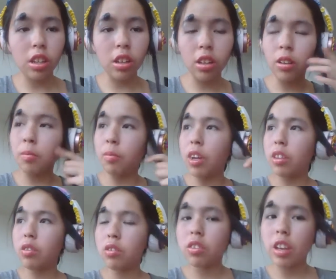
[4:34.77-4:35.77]

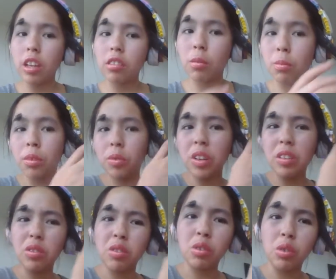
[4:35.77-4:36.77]
Others say it's a
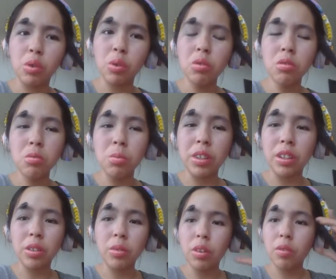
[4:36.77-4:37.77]
movie too, but
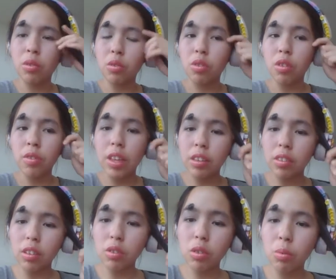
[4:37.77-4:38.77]
I'm not for sure if that's
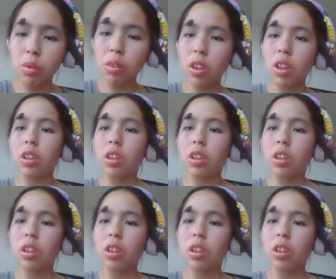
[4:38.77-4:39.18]
actually real.